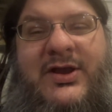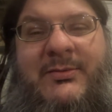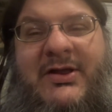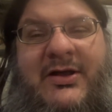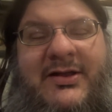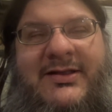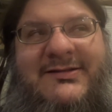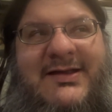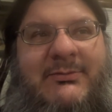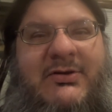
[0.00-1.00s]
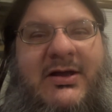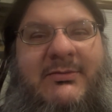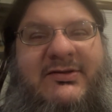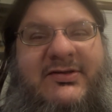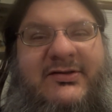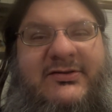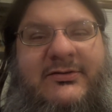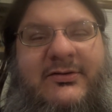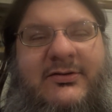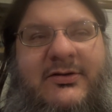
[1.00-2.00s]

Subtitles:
coming out at the same time as this,